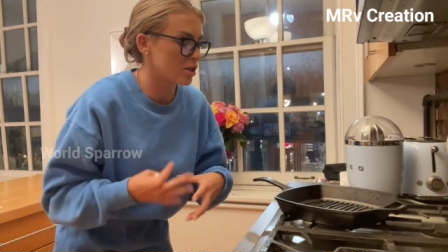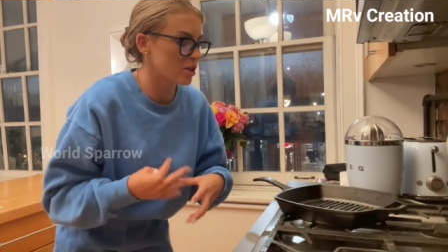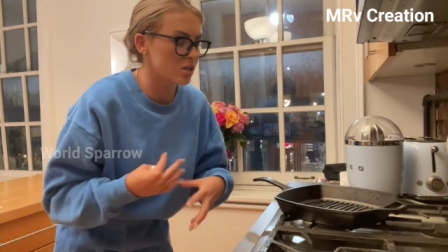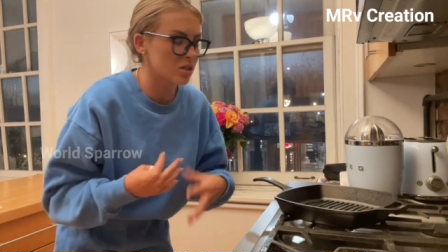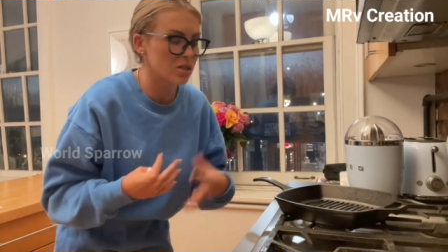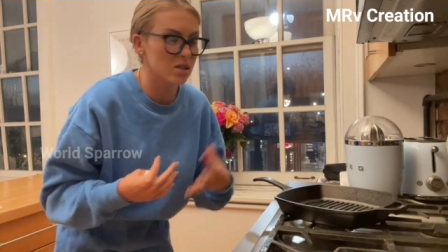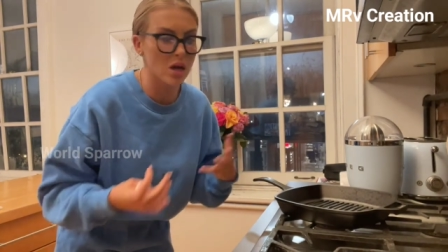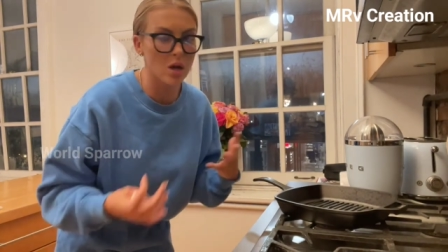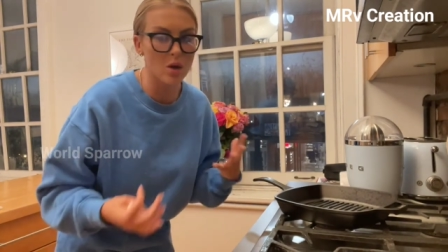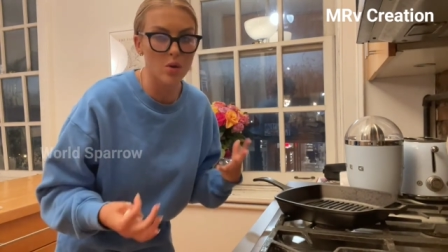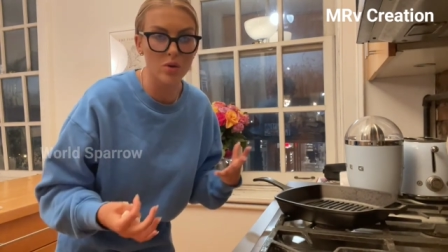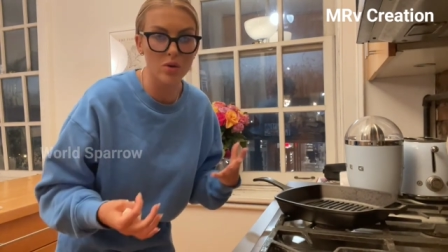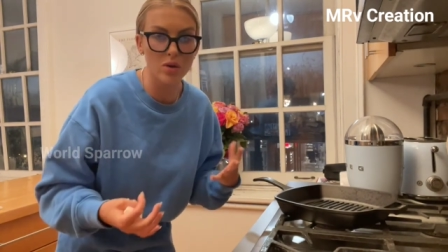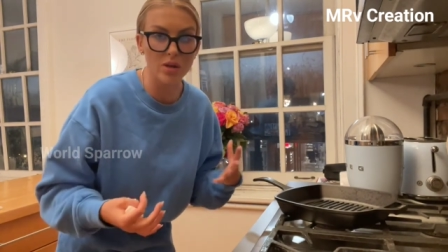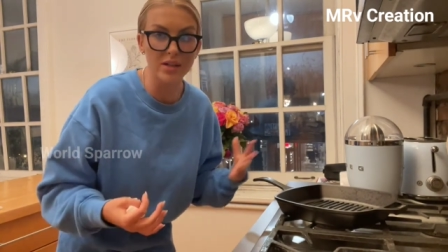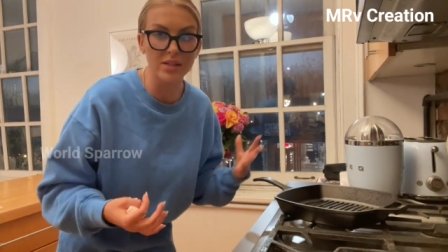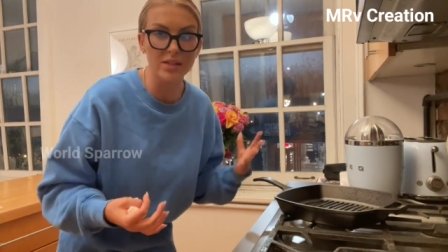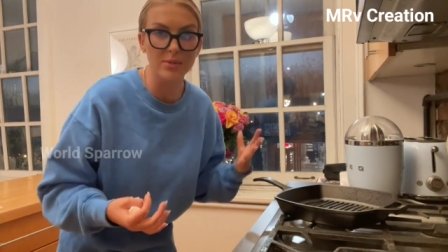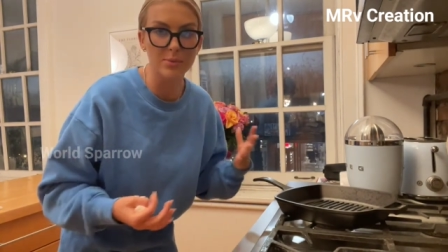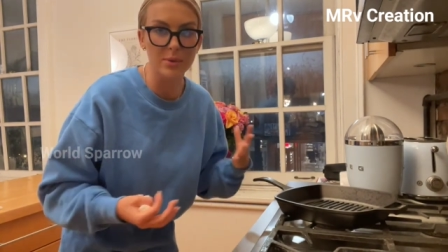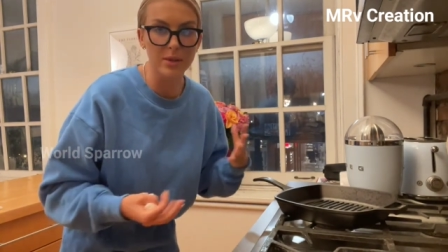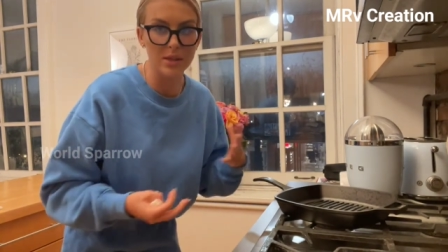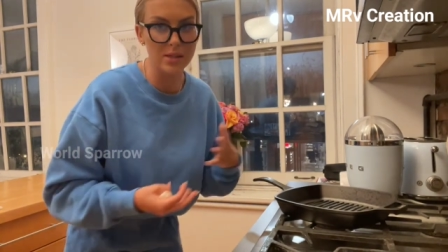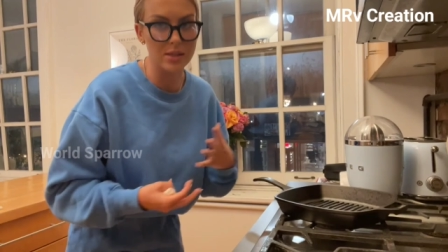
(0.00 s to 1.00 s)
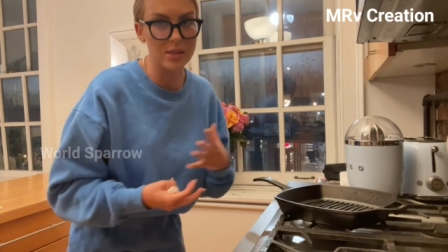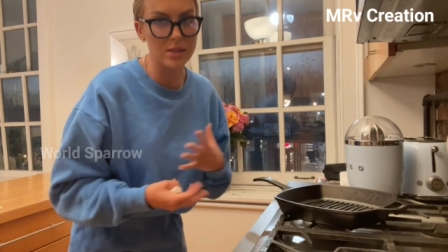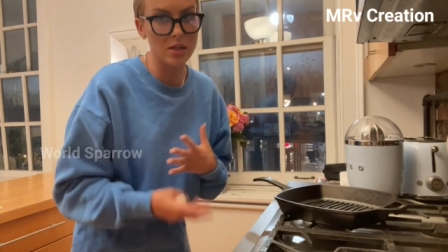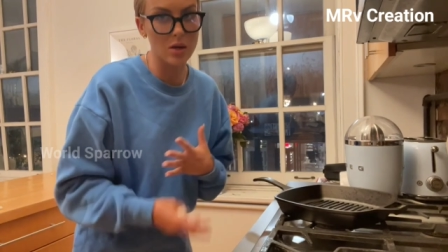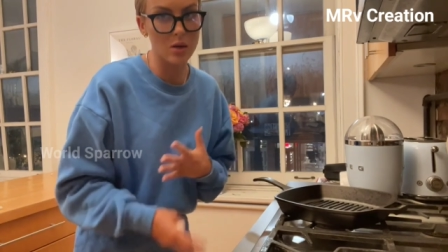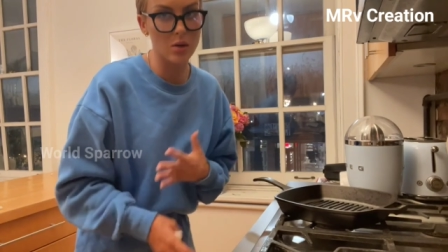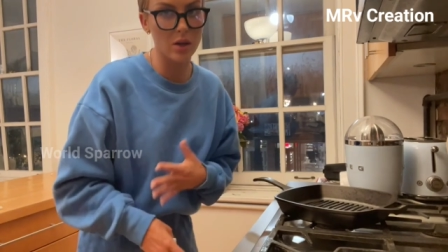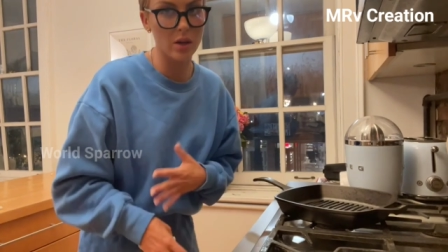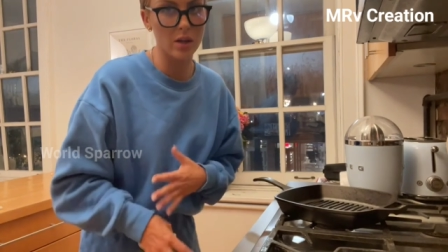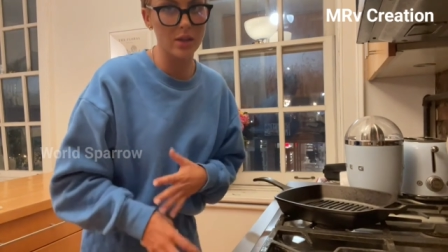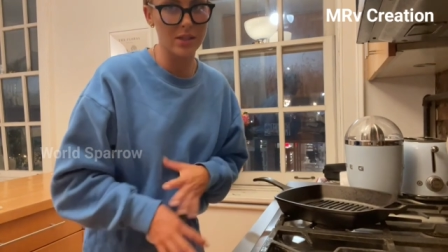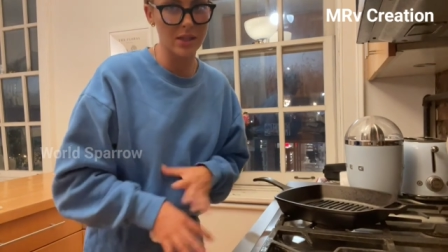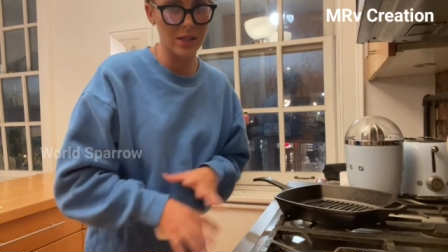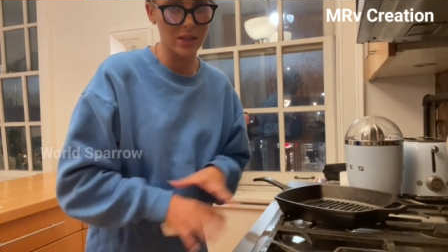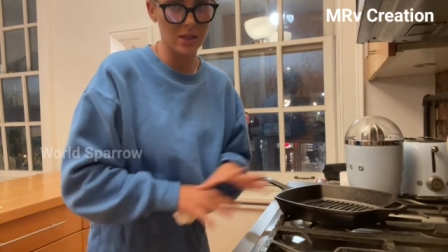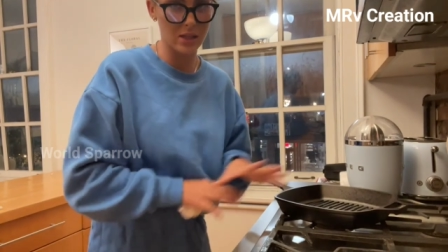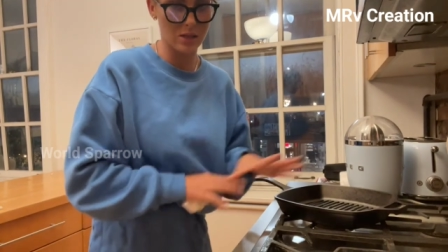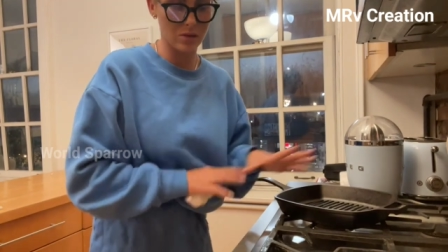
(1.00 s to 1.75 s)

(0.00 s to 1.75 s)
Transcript: it's so crispy and so good. It's like